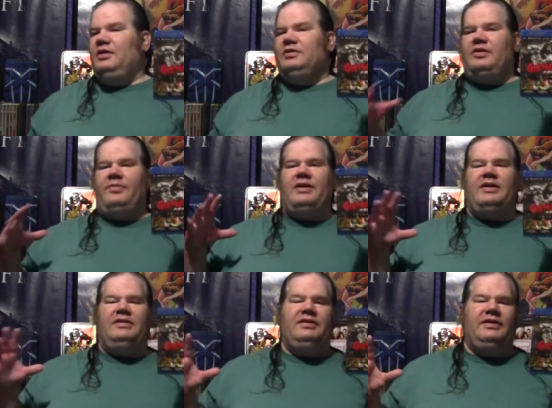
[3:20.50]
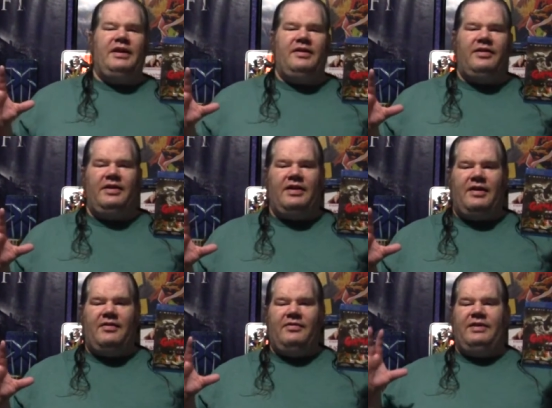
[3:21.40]
So I'm not going to tell you
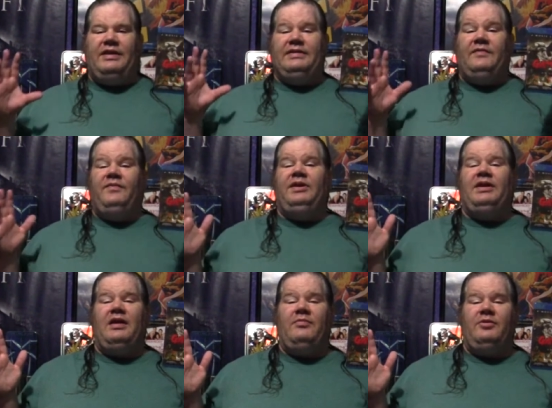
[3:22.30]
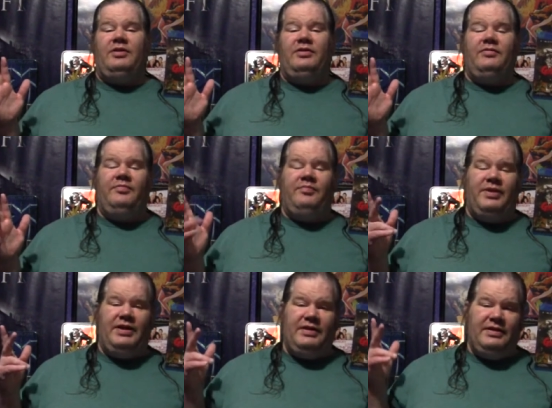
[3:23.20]
how they defeat Gamera.
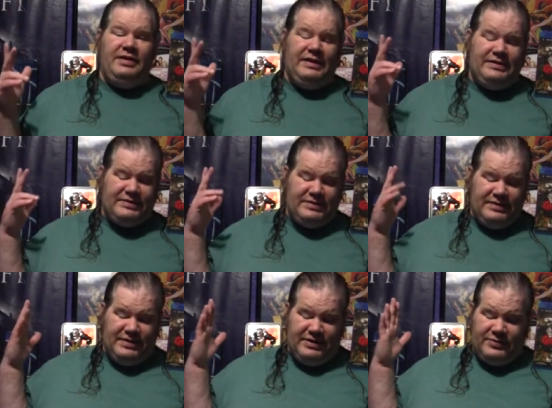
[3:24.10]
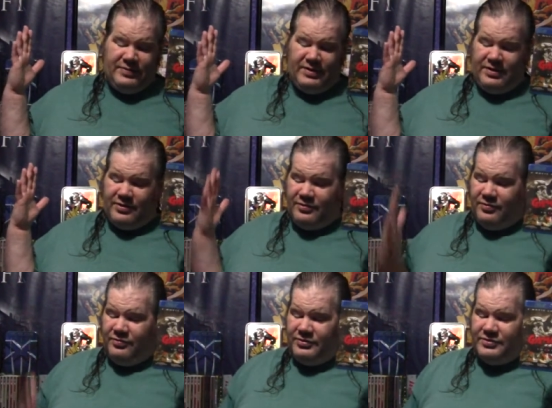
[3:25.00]
But it's one of the
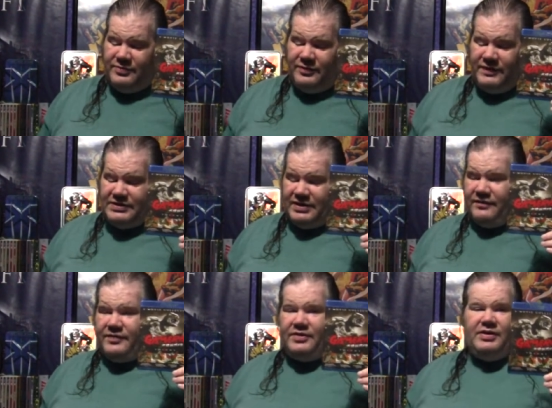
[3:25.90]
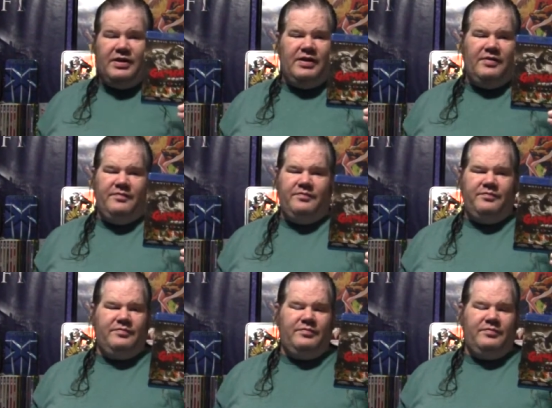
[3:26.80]
coolest movies ever.